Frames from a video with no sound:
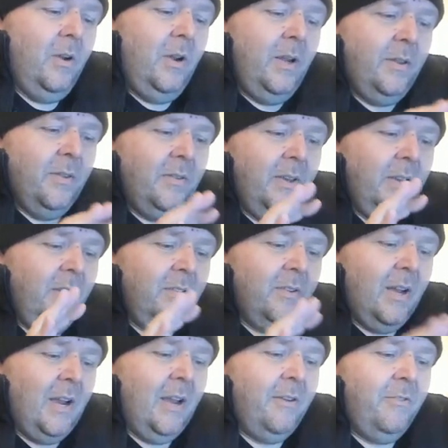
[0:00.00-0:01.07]
and the thing is,
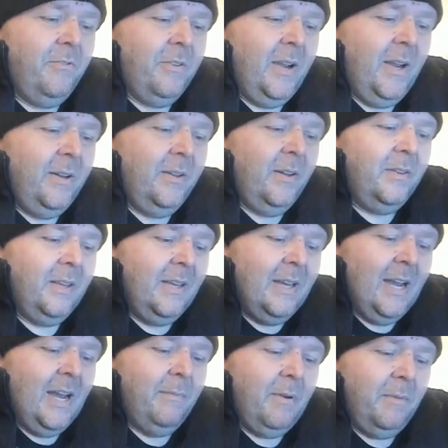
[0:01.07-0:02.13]
I find that the
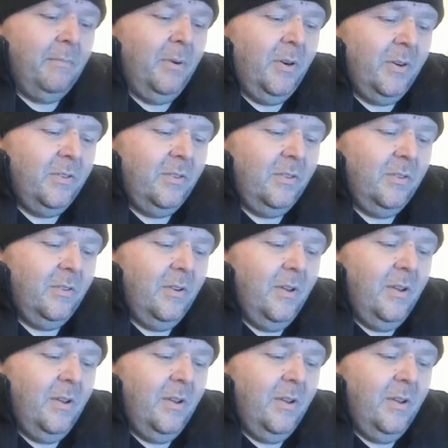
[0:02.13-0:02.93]
comic books,